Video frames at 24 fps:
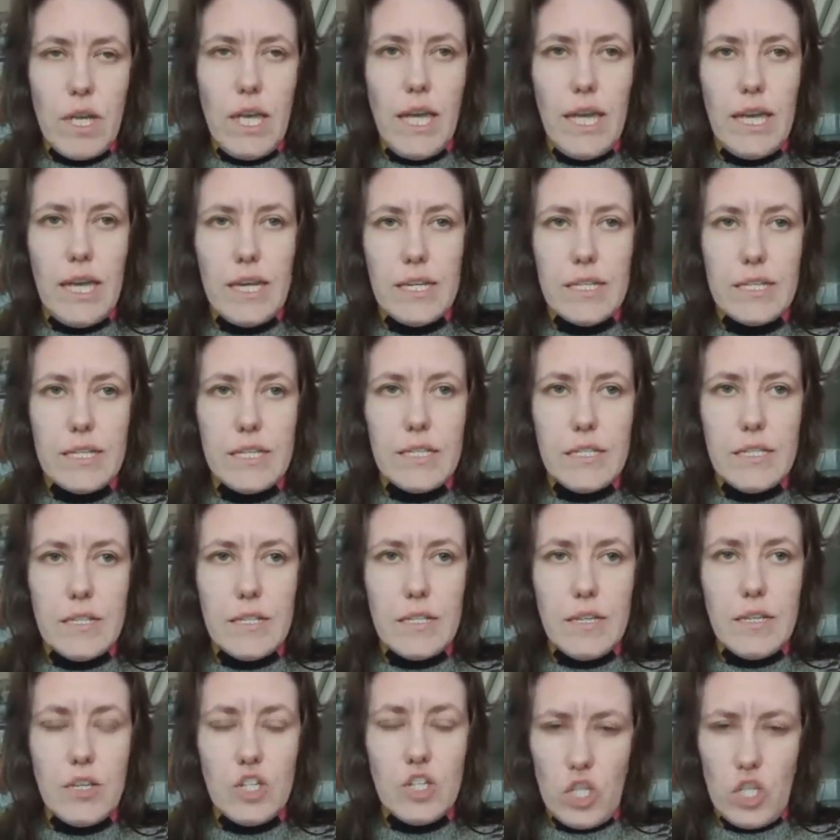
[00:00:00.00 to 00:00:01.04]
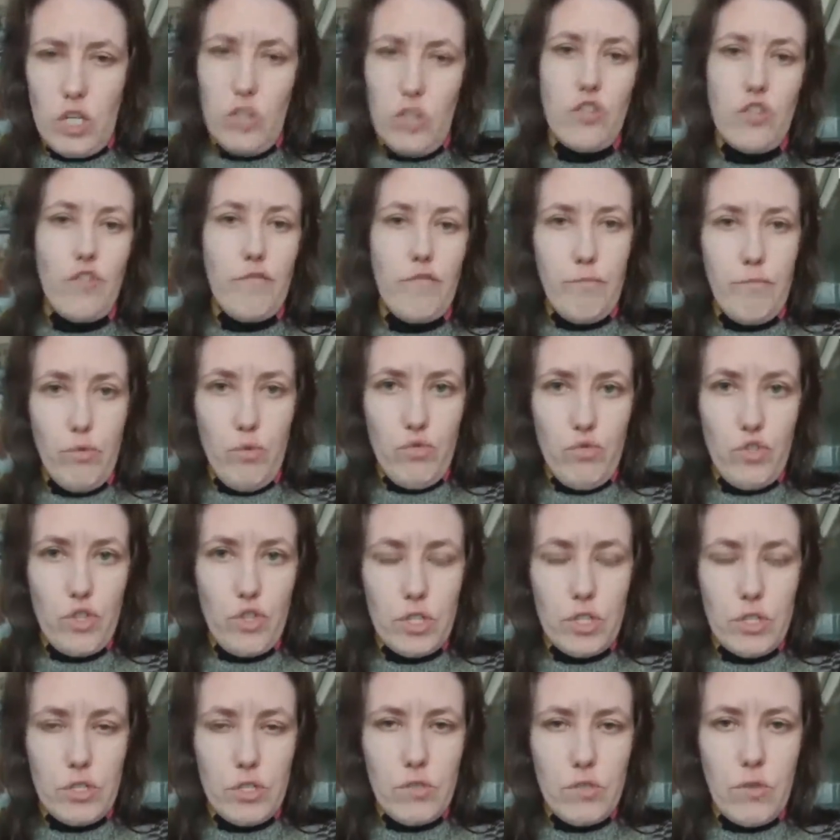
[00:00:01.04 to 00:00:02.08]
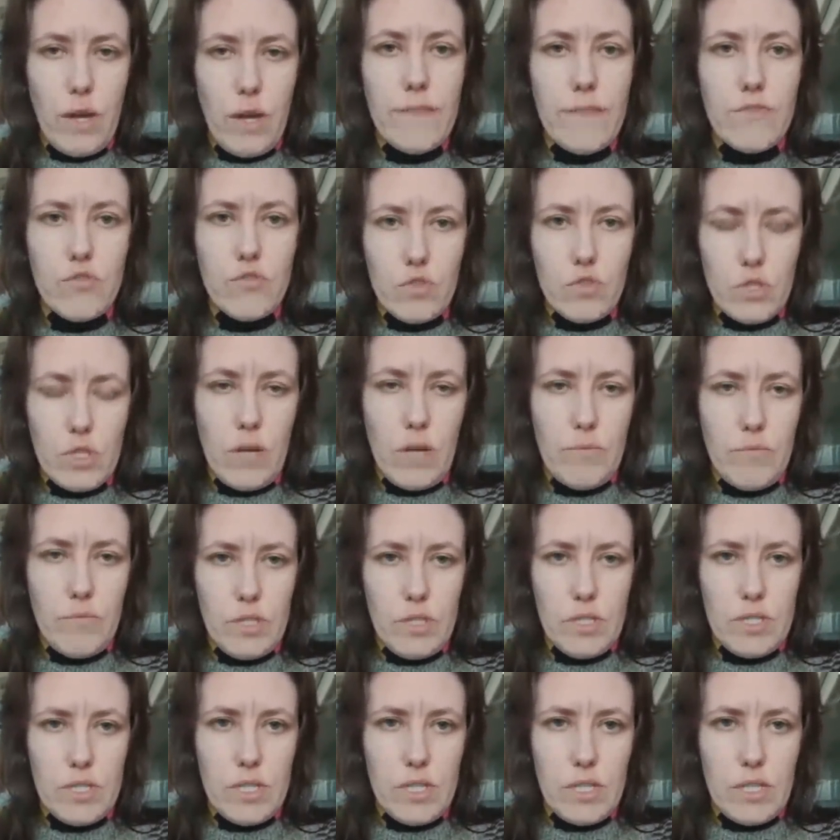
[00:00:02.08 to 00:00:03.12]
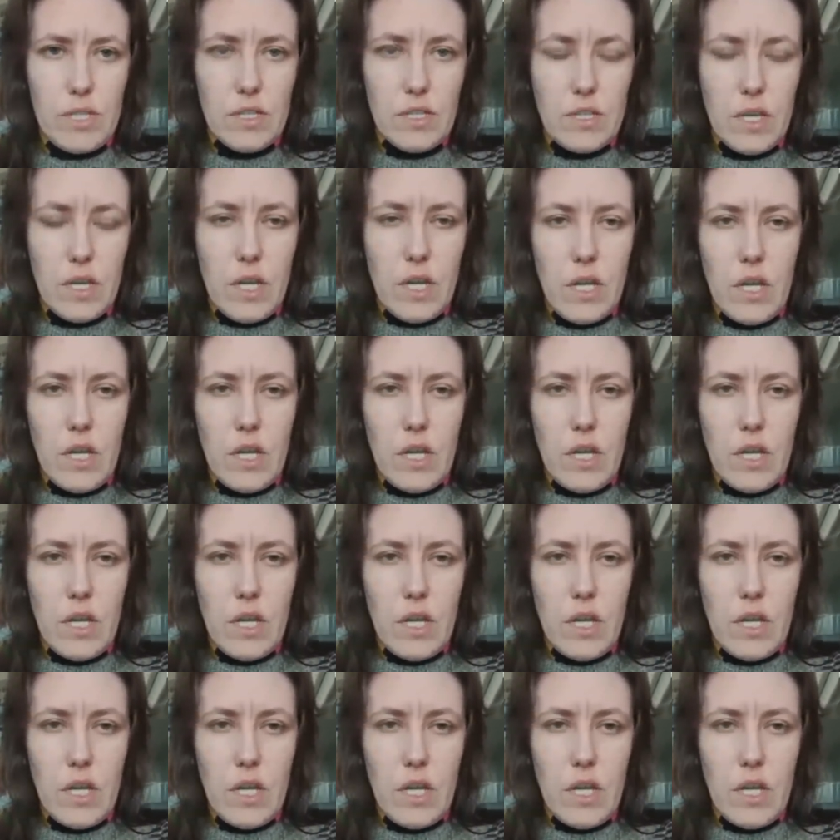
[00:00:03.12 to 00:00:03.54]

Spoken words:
And it's a lot of bullshit. You have to stop this thing.